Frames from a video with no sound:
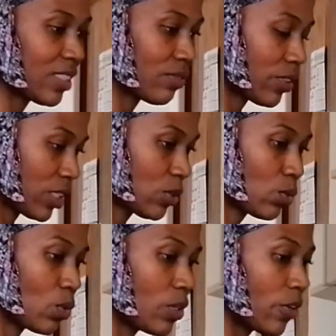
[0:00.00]
Is if this
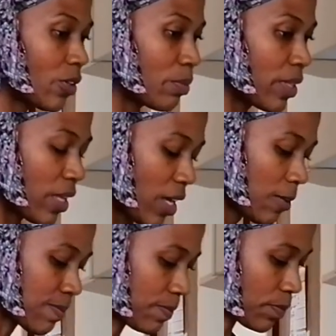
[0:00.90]
will not be
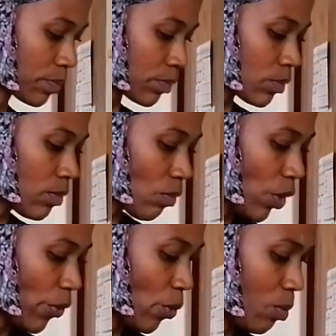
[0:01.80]
there,
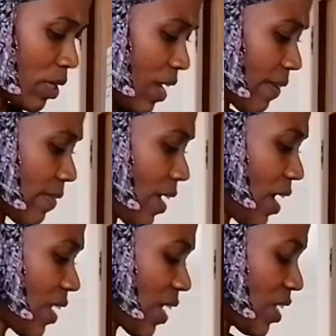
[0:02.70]
it will be like
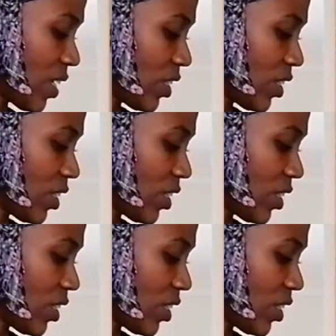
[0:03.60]
that.